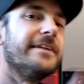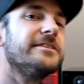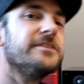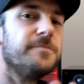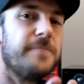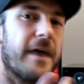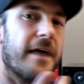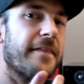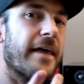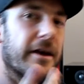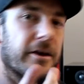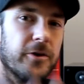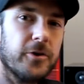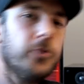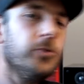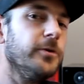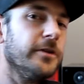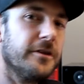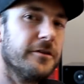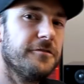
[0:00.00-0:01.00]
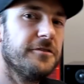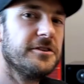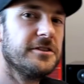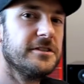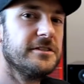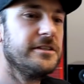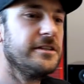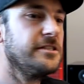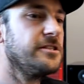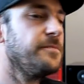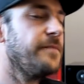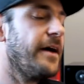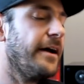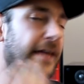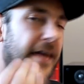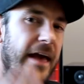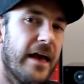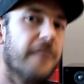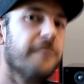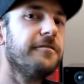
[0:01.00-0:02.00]
it's about that cooling efficiency. It's
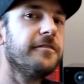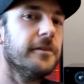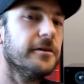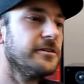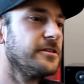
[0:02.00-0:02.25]
about airflow.